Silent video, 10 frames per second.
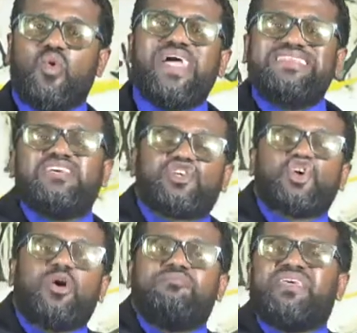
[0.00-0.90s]
Why you think she
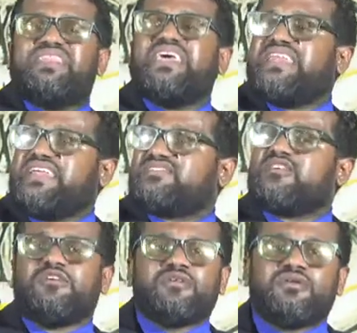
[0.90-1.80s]
got midday in the
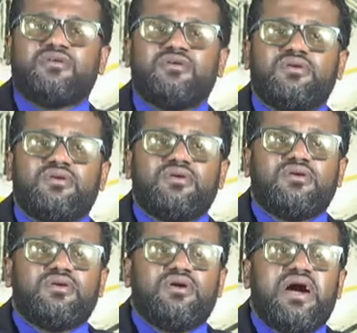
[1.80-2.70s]
sun?
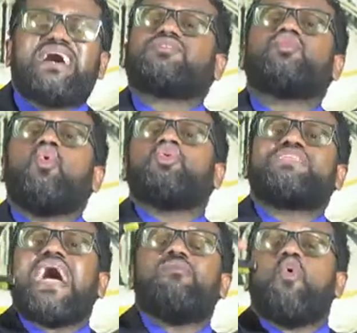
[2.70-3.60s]
A
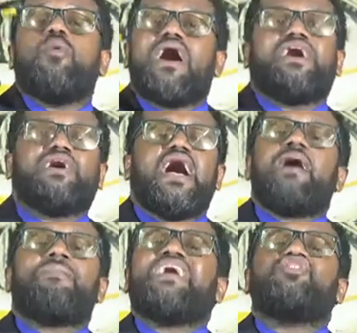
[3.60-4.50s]
two-time woman, a
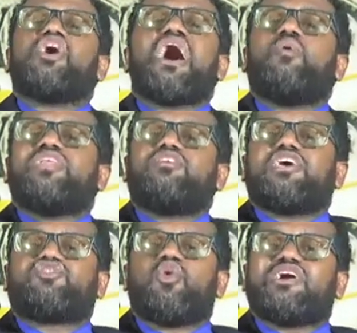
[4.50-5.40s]
man no go well go
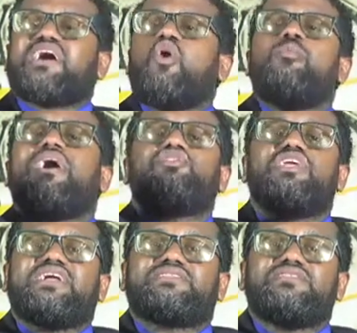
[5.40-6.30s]
catch water. A woman do
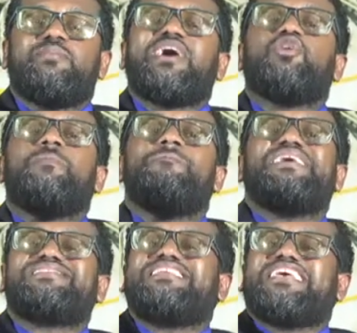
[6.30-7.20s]
that. They are
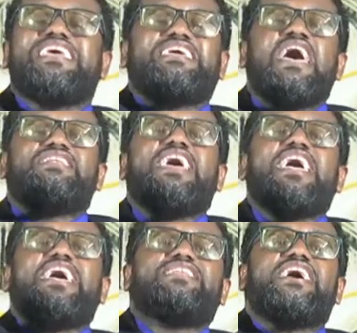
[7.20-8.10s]
domesticate. Eh,
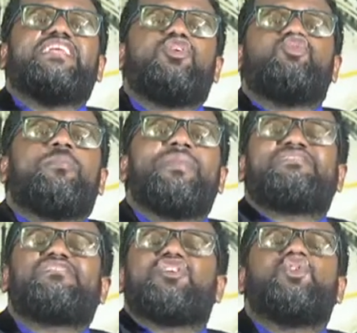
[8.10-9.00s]
they, they do
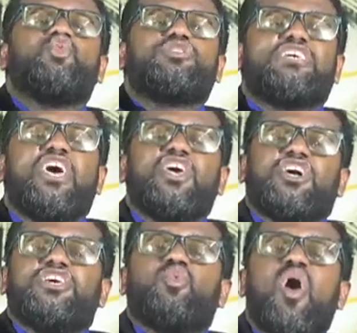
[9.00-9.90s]
domestic duty. You
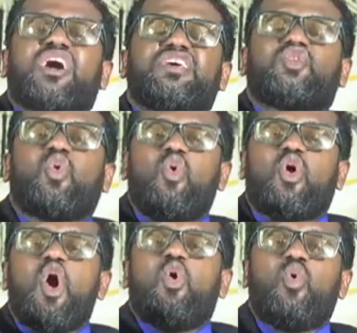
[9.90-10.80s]
need water to
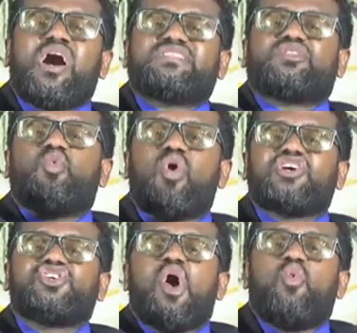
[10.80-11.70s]
cook, water to
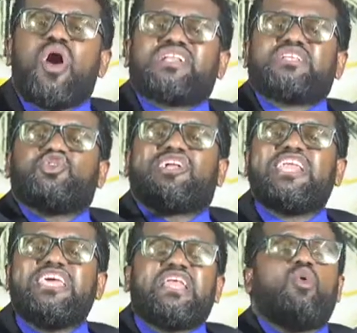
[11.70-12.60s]
wash, water to
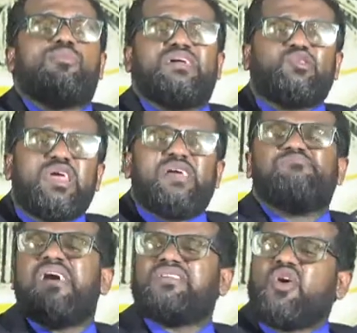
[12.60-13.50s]
clean. A woman do that.
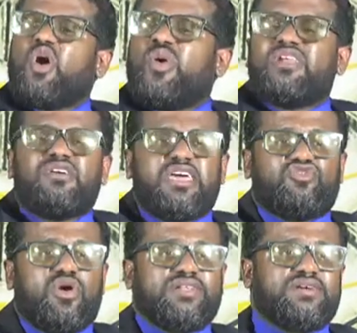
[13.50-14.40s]
Man no go well go
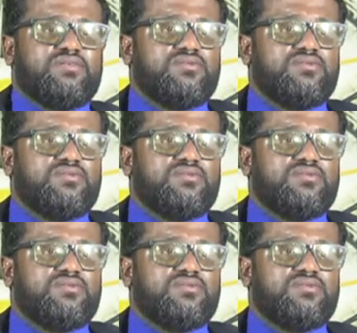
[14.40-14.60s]
catch water.